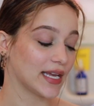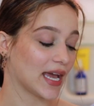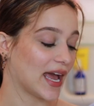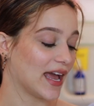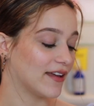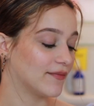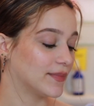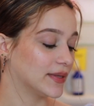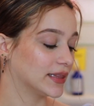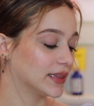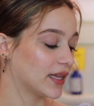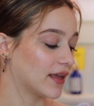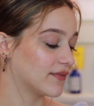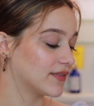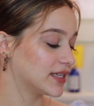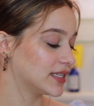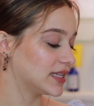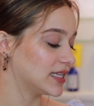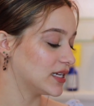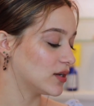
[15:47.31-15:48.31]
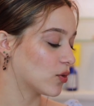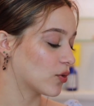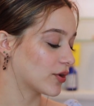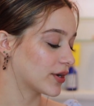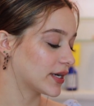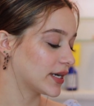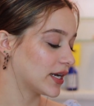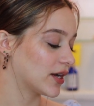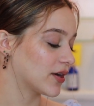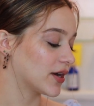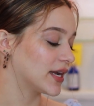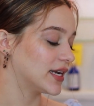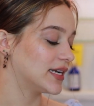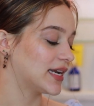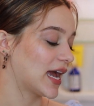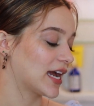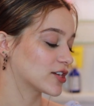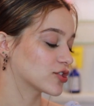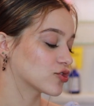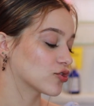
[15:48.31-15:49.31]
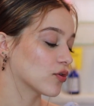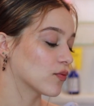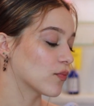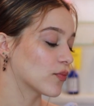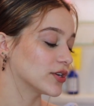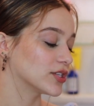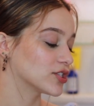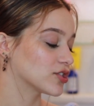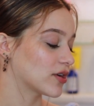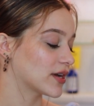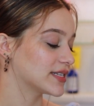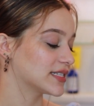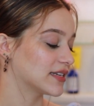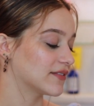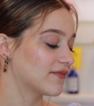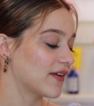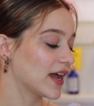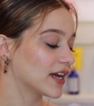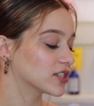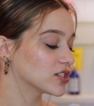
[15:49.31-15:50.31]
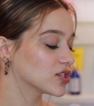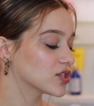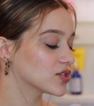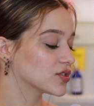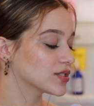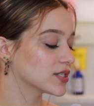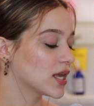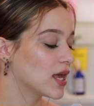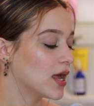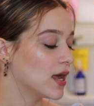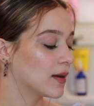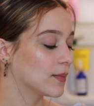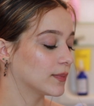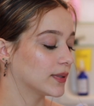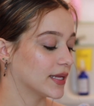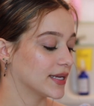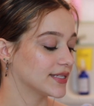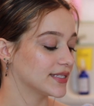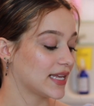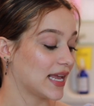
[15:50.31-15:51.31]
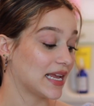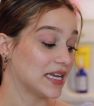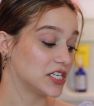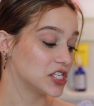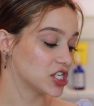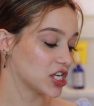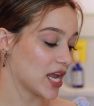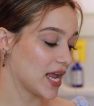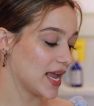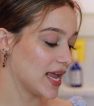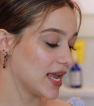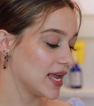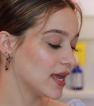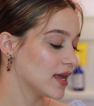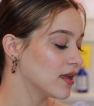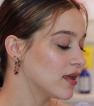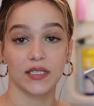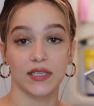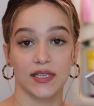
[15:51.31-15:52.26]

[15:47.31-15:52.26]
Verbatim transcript: I have been loving the Ordinary Natural Moisturizing Factors plus HA.